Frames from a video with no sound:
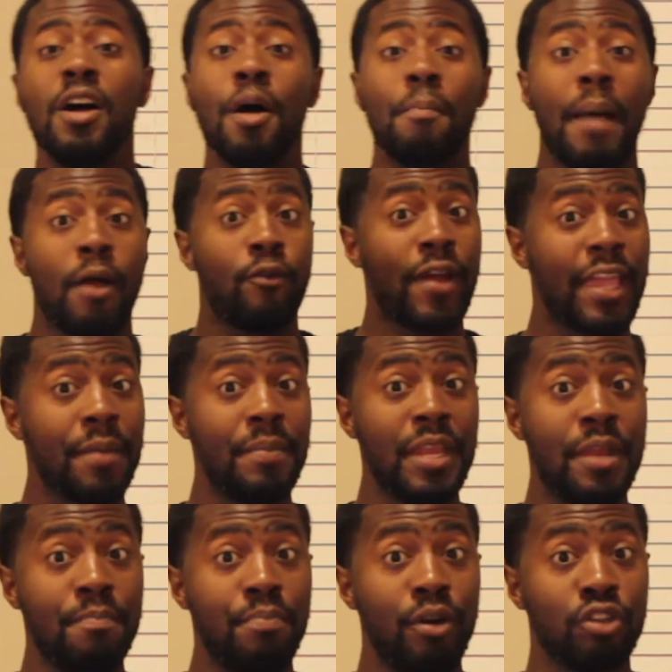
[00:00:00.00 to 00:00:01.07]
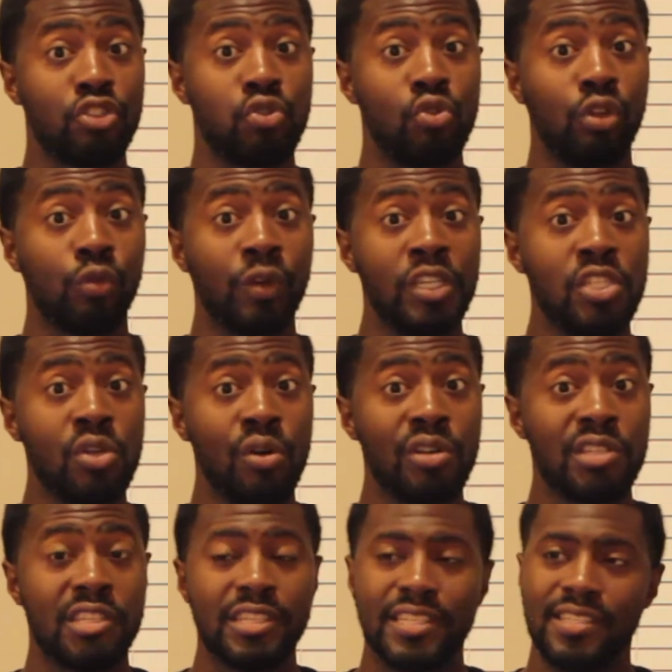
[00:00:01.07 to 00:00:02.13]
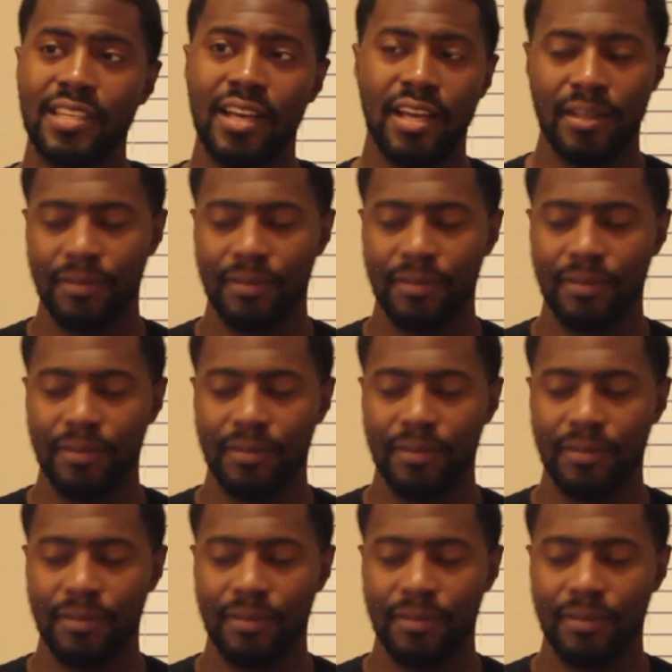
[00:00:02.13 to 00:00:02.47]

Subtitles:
My recommended book, tool, or resource is